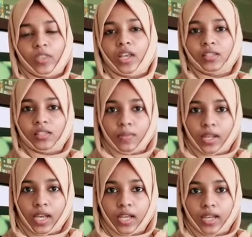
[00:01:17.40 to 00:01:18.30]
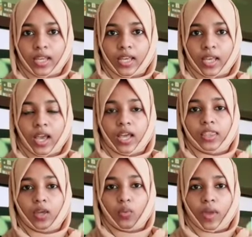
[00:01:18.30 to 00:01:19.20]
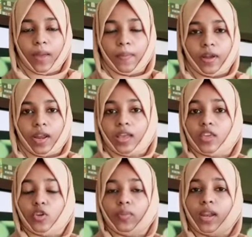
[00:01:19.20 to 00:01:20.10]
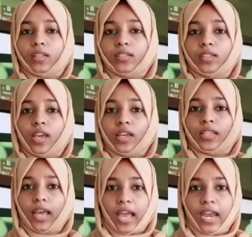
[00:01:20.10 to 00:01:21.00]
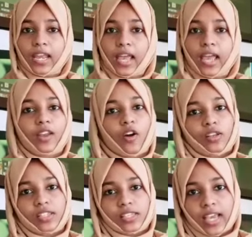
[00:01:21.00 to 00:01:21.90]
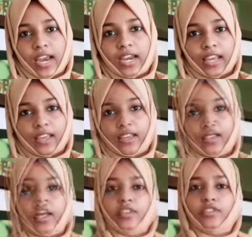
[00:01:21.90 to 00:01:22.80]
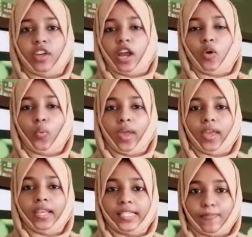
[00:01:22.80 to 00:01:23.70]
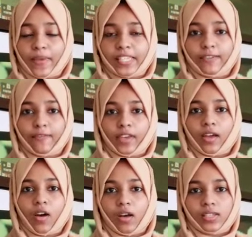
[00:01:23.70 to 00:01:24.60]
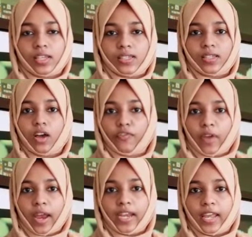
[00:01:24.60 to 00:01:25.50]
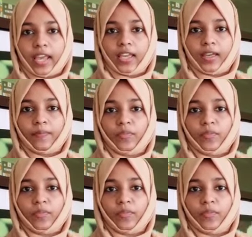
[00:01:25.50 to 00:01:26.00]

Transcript: Similarly, the vapor accumulates near the head and causes headache. There are various specific causes of headache.